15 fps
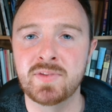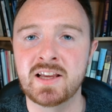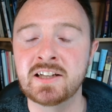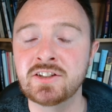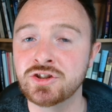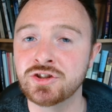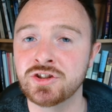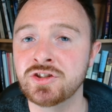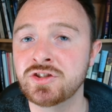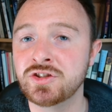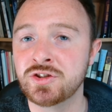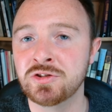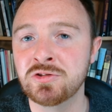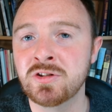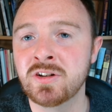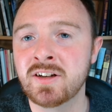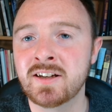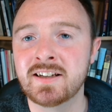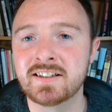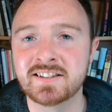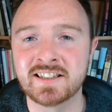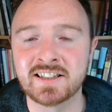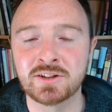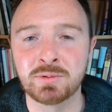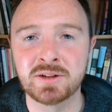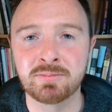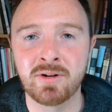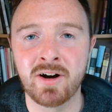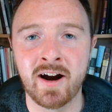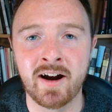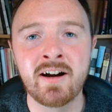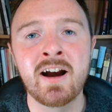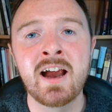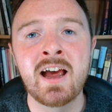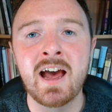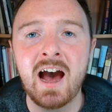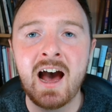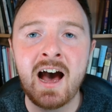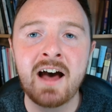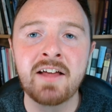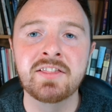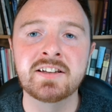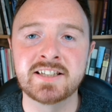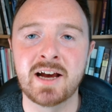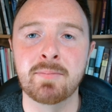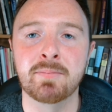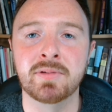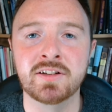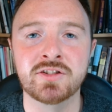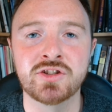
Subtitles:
introduced to 6 weeks prior and the Temple